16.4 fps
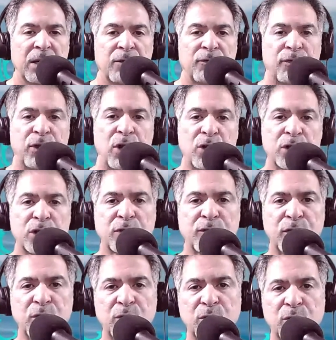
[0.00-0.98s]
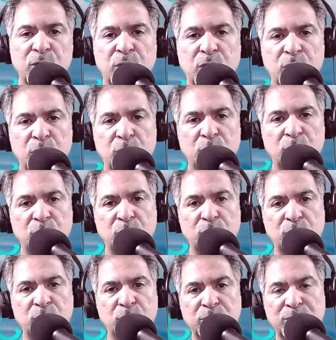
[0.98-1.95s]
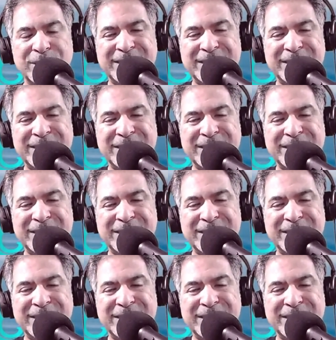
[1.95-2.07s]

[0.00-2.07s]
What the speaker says: For those of you who